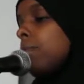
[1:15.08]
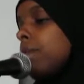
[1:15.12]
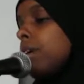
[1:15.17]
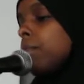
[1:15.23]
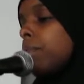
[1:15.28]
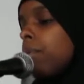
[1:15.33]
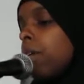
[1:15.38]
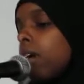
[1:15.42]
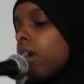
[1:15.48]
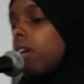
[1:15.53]
a
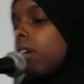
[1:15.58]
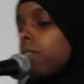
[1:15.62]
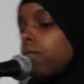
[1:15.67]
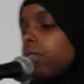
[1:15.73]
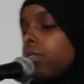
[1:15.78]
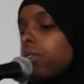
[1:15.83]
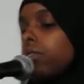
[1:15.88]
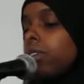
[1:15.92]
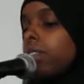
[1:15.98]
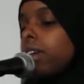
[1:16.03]
big part of
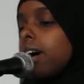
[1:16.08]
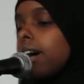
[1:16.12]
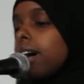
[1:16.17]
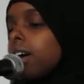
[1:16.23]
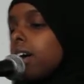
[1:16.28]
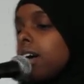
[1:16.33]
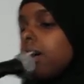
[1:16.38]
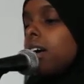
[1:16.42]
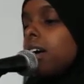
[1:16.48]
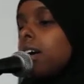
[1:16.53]
doing that,
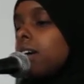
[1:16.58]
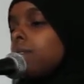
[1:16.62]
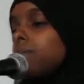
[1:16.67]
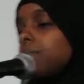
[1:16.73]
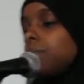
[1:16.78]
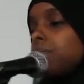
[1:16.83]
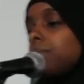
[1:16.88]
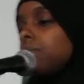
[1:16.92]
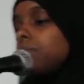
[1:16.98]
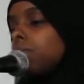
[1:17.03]

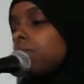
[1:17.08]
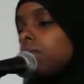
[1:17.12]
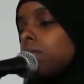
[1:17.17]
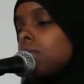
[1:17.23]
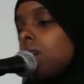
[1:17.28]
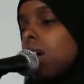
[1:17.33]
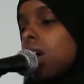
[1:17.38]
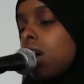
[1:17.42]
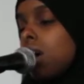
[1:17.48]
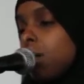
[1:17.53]

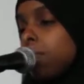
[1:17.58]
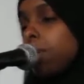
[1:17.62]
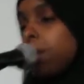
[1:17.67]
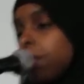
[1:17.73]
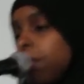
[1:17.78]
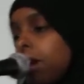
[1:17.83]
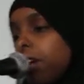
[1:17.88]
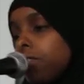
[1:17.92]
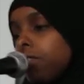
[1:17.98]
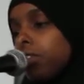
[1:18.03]
a big
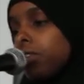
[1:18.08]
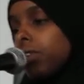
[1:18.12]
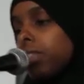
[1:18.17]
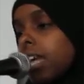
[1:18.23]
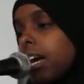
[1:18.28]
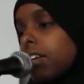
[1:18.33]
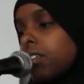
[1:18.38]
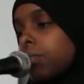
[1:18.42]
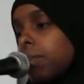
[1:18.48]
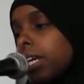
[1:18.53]
part of doing
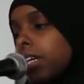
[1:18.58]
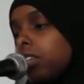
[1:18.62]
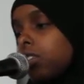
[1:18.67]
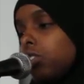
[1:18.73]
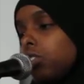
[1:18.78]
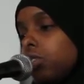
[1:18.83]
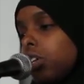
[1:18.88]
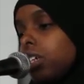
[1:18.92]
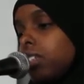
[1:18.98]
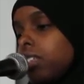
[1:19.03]
that is
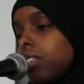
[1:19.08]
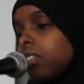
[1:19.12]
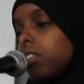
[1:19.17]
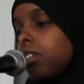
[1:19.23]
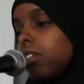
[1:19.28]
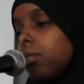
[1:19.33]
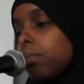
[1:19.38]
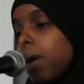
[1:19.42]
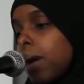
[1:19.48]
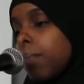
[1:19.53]
making choices that
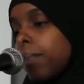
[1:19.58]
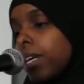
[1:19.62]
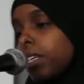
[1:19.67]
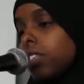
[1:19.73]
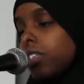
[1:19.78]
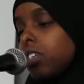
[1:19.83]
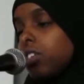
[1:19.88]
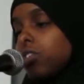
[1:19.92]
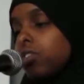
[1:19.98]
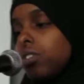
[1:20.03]
are in my
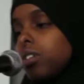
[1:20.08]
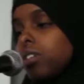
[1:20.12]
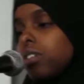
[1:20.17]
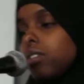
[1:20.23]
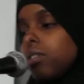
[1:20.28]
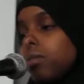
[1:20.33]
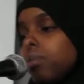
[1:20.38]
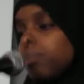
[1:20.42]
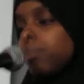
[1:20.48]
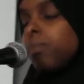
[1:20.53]
best interest.
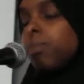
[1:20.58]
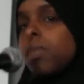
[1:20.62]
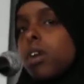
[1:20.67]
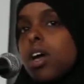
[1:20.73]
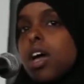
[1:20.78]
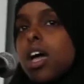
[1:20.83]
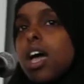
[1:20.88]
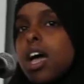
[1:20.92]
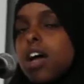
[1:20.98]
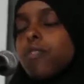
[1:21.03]

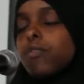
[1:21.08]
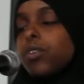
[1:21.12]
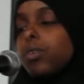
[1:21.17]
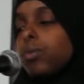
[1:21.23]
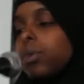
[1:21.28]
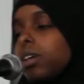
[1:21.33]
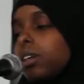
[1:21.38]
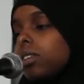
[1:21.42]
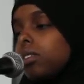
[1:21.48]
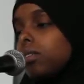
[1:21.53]

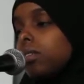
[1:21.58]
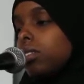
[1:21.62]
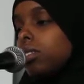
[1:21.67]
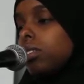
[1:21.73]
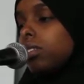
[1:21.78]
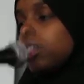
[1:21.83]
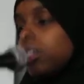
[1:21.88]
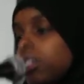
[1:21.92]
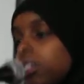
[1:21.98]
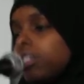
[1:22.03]
Everyone
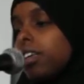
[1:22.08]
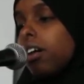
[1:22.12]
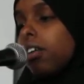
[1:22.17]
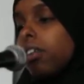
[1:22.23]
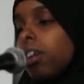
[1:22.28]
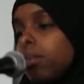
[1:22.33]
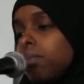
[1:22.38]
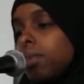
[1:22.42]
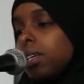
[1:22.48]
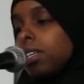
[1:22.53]
looks down
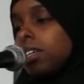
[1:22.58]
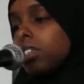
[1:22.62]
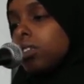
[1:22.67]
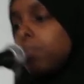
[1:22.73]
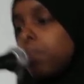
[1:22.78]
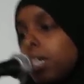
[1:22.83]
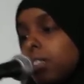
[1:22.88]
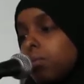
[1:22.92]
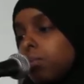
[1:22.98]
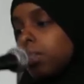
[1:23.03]
on me and
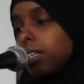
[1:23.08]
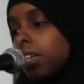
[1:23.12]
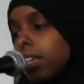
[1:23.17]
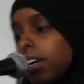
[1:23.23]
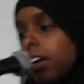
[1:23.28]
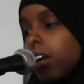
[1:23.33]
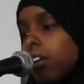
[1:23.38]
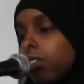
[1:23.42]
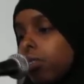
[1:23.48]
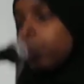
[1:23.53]
expects me to
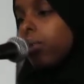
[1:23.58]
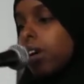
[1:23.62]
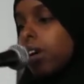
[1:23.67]
carry the